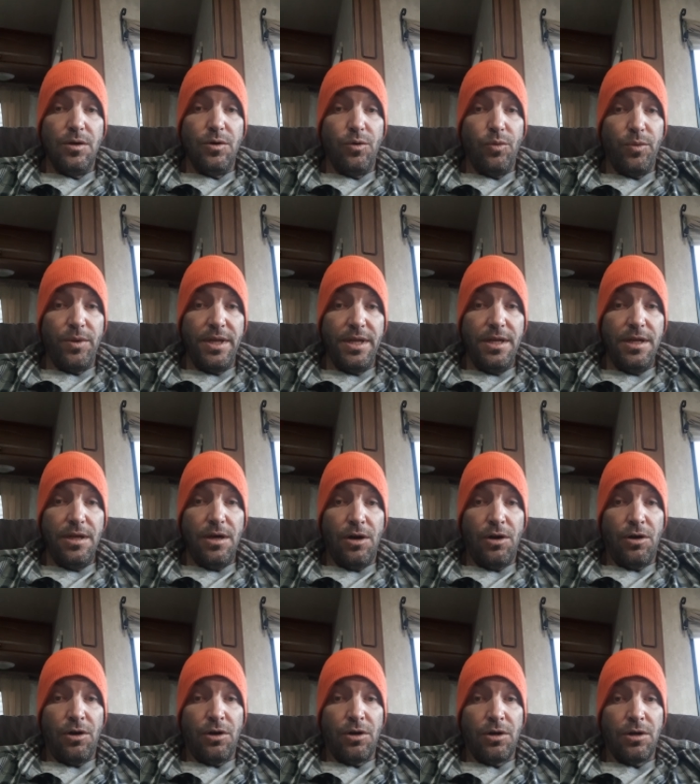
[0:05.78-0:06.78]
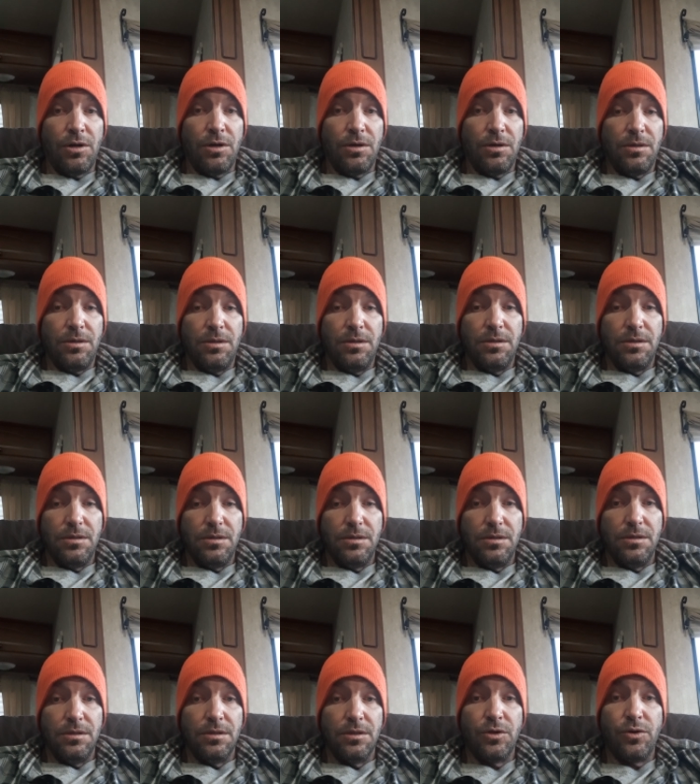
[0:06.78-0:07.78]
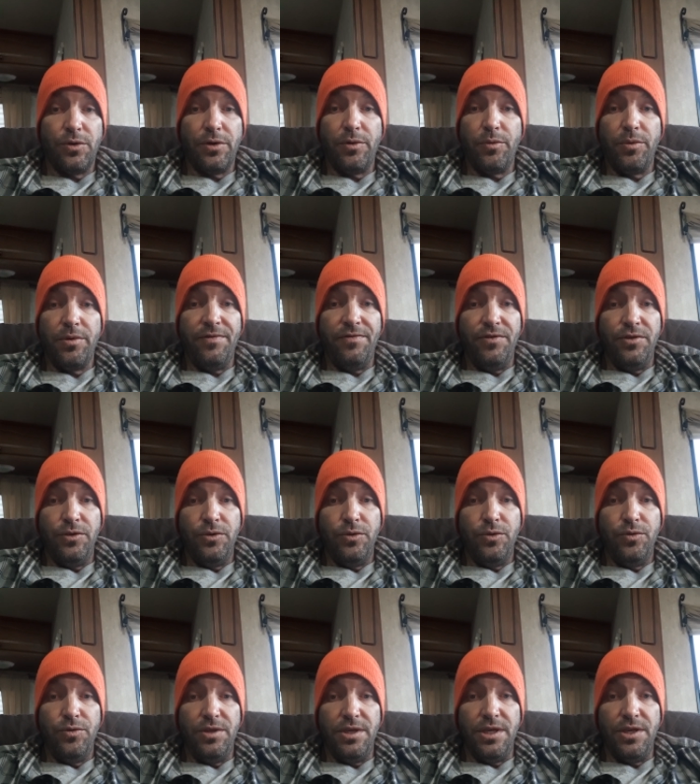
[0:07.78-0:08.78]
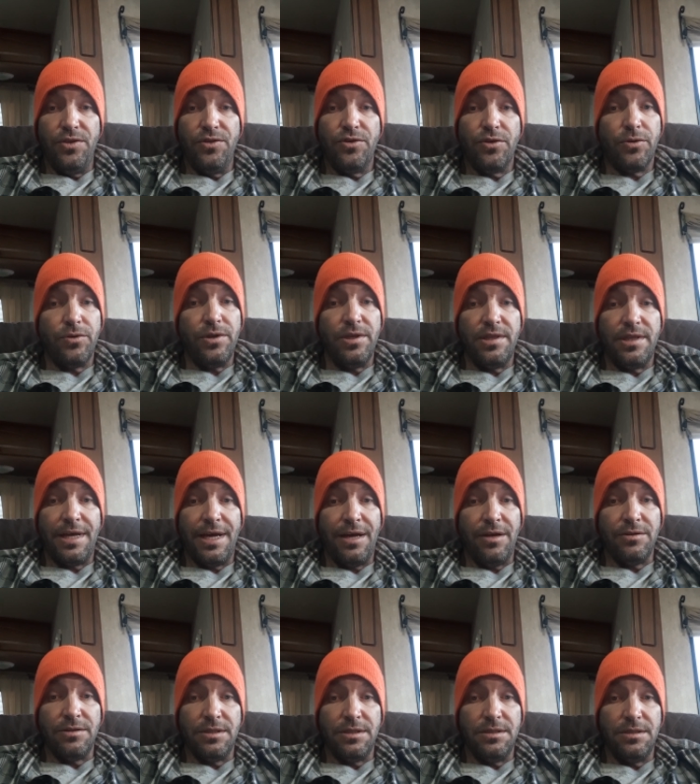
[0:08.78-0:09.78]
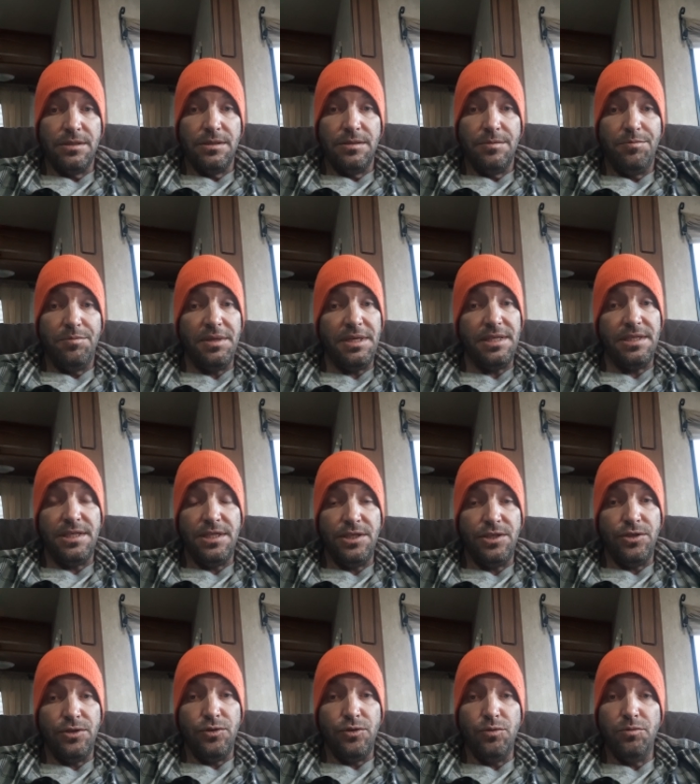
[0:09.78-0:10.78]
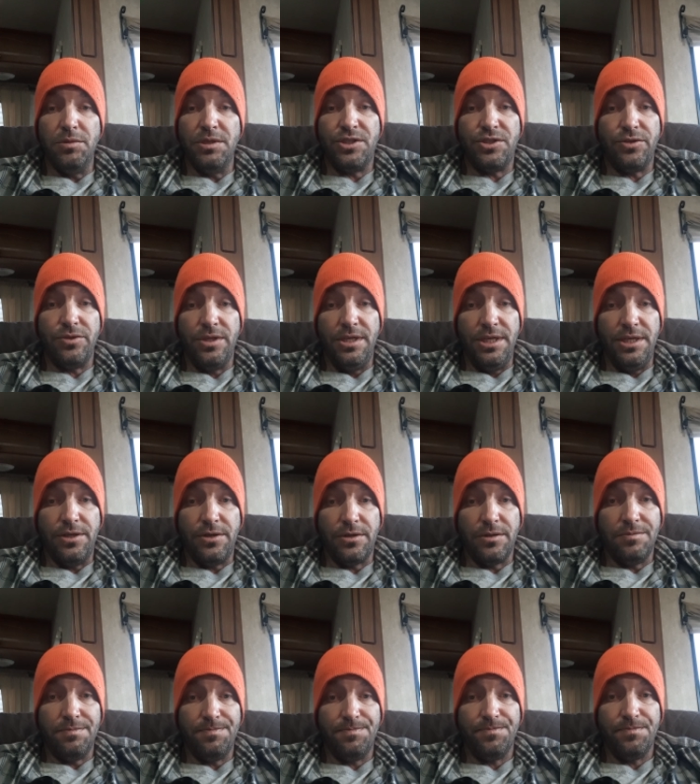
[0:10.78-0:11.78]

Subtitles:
We are going to review the 30,000 BTU Mr. Heater.